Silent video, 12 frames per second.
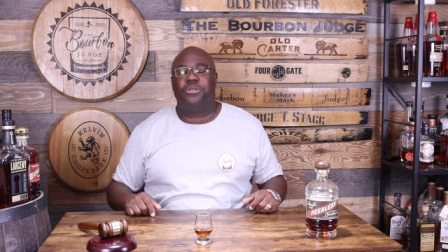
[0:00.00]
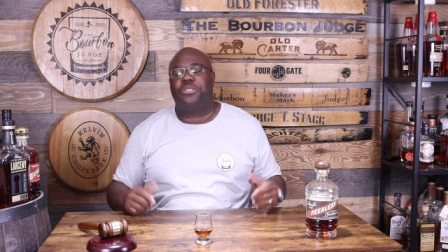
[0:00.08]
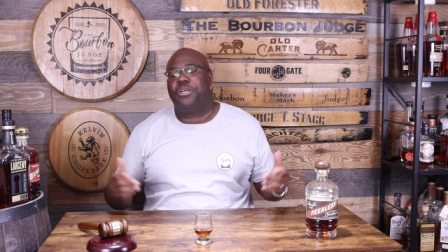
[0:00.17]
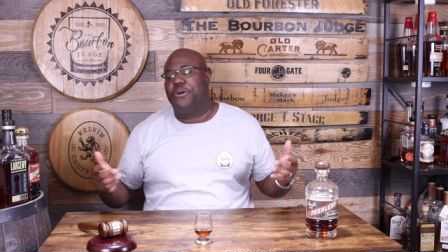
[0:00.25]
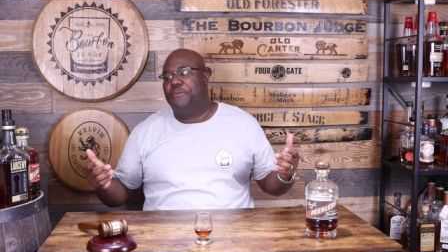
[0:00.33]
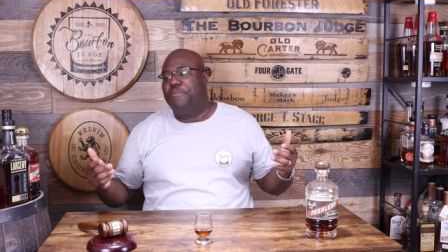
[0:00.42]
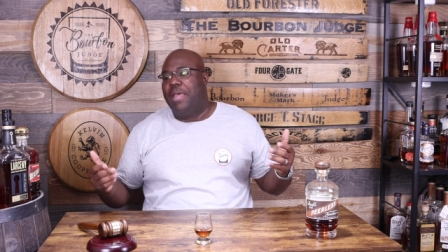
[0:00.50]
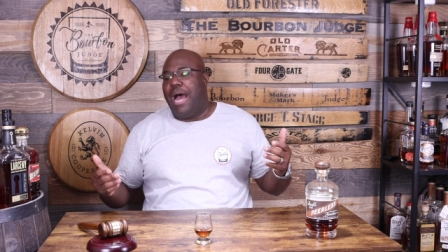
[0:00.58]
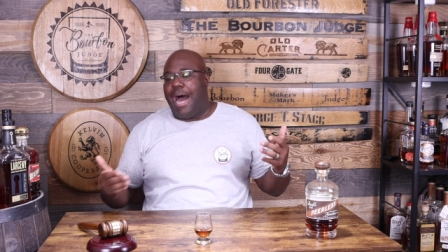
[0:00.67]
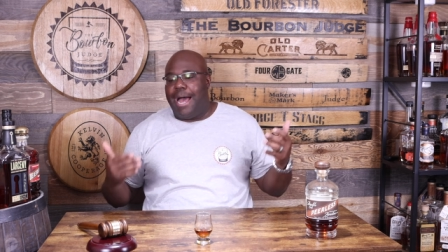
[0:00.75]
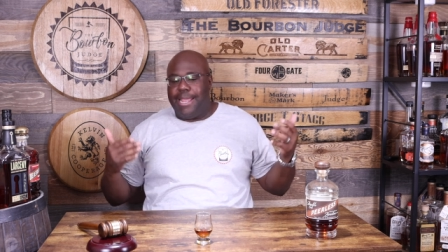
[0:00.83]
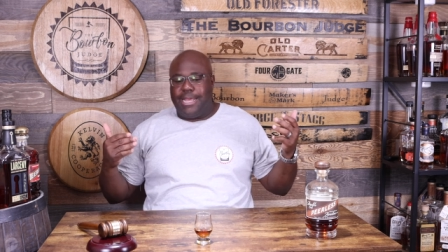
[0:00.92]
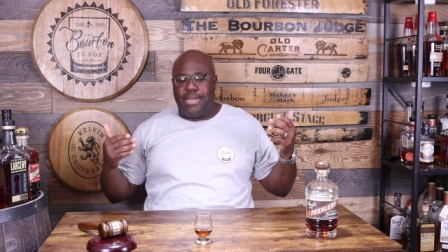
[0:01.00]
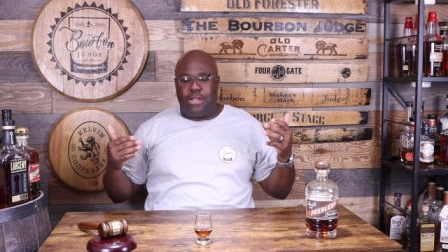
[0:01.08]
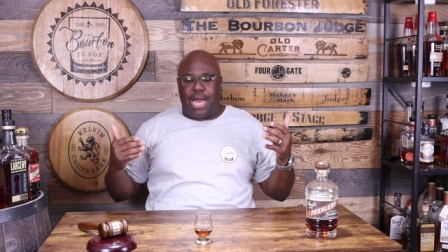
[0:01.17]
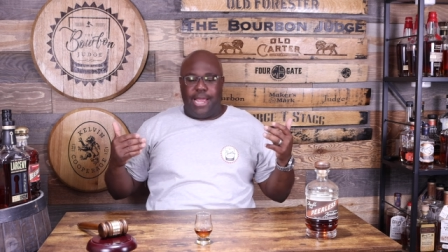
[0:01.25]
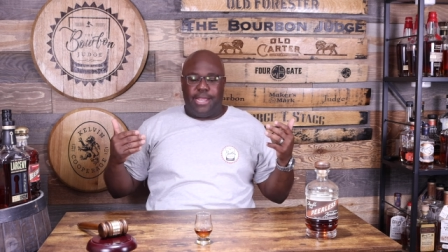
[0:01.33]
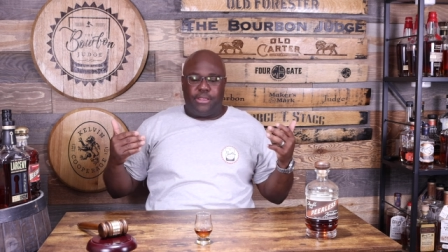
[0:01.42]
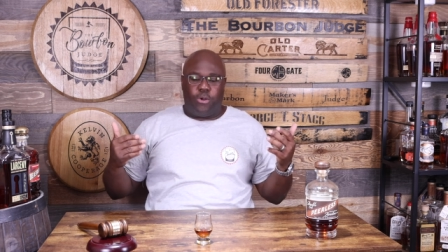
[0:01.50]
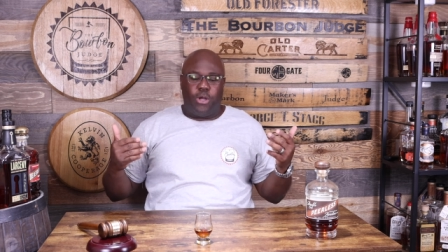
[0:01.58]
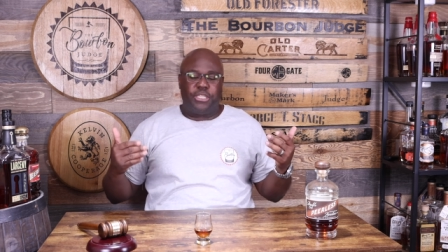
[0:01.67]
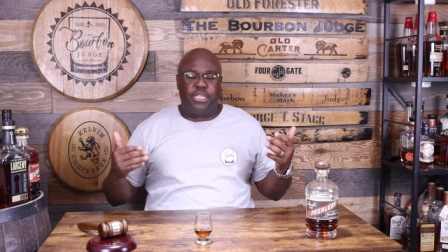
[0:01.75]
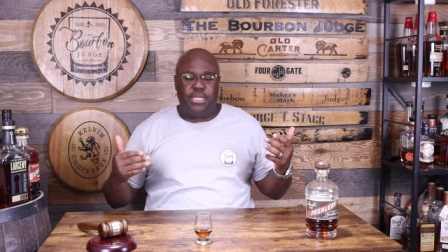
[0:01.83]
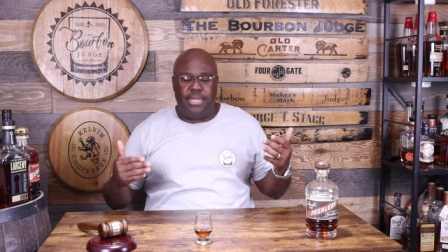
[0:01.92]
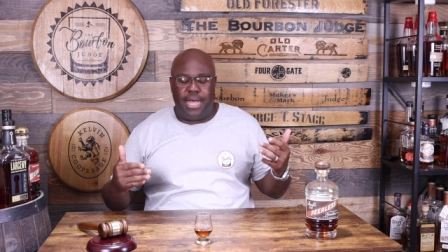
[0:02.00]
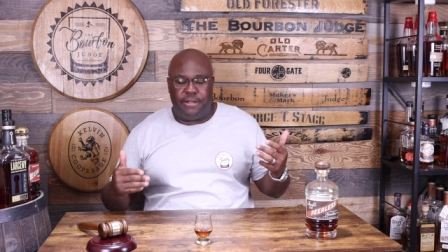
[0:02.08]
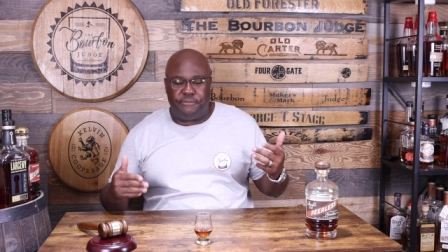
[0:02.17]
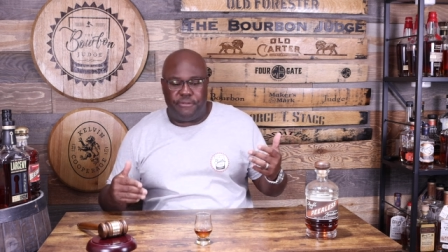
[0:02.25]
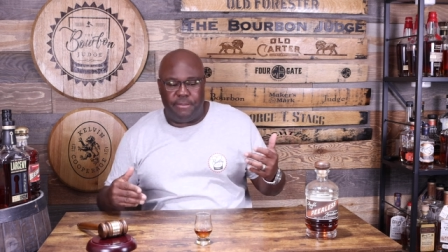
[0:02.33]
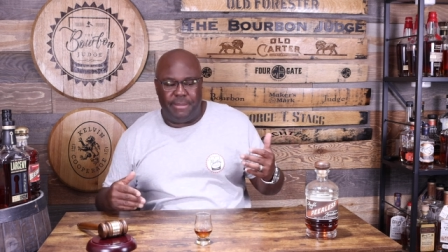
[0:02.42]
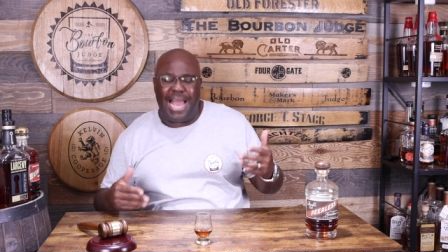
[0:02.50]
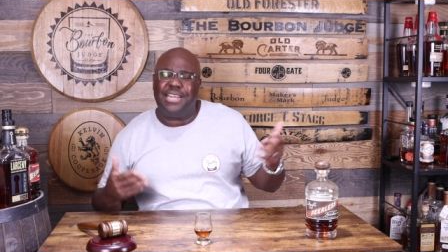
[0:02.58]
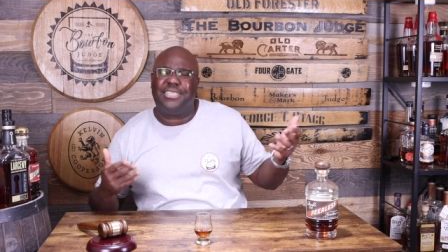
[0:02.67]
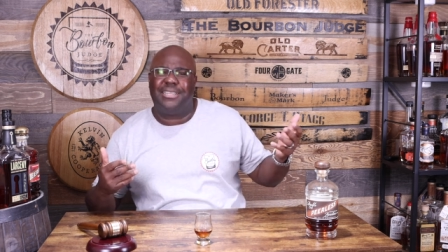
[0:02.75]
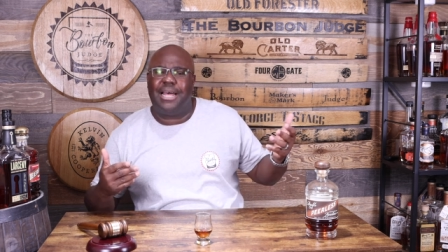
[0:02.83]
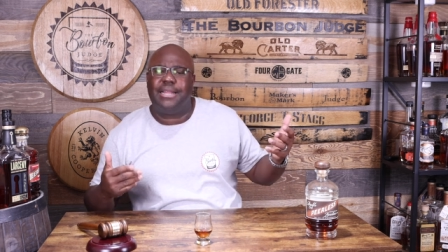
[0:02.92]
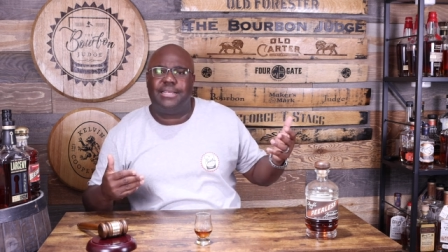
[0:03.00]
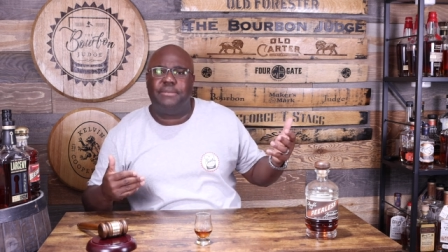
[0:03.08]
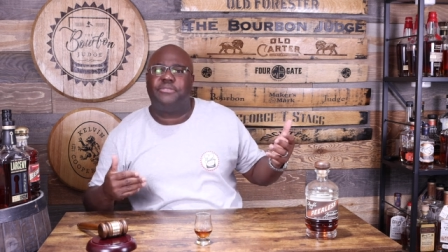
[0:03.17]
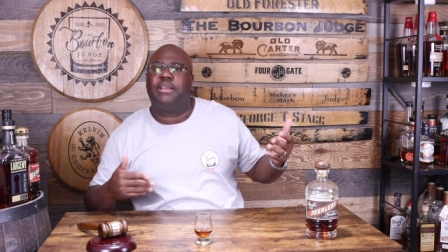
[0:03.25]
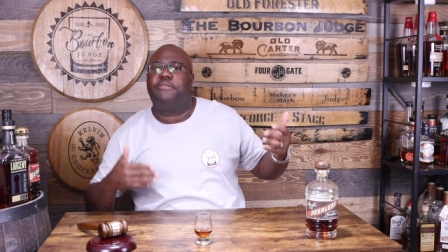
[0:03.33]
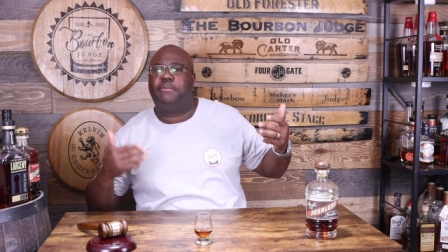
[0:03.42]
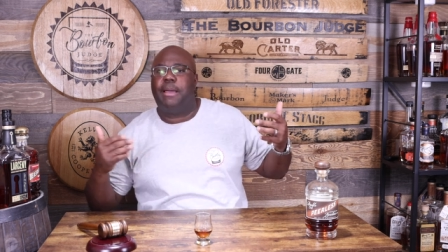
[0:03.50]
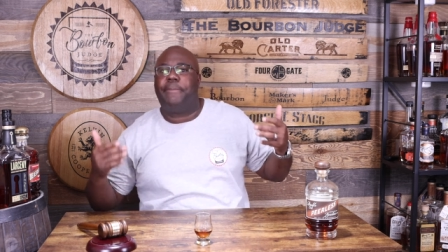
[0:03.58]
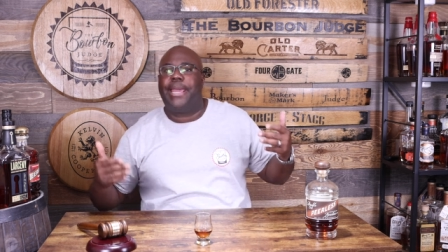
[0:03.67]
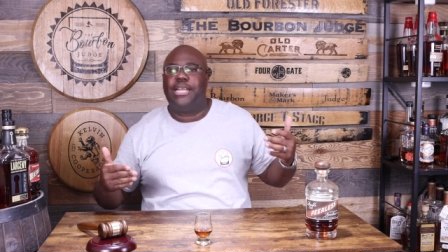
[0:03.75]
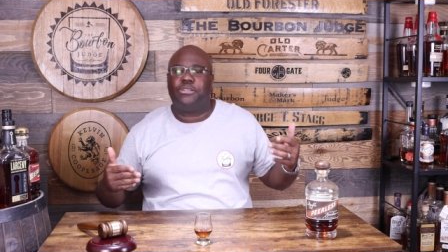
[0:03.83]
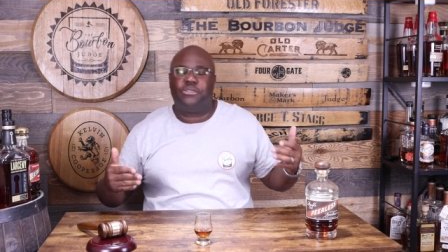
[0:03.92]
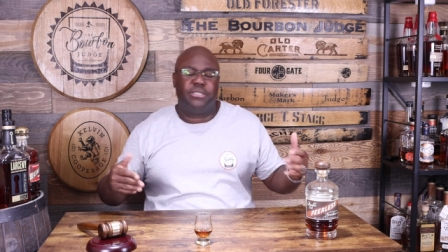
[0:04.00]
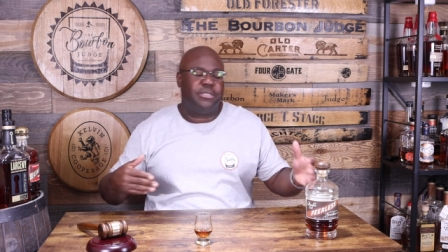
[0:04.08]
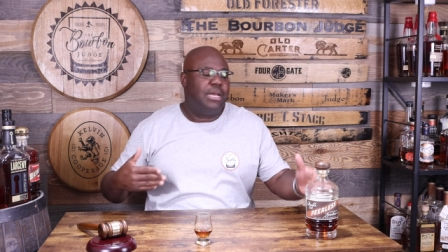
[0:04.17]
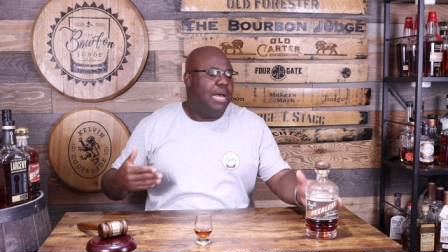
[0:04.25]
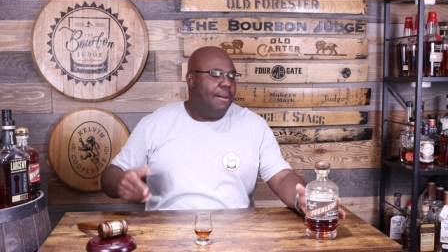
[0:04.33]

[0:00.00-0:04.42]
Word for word: So I get a I get the question a lot from actually a lot of times like from my patrons.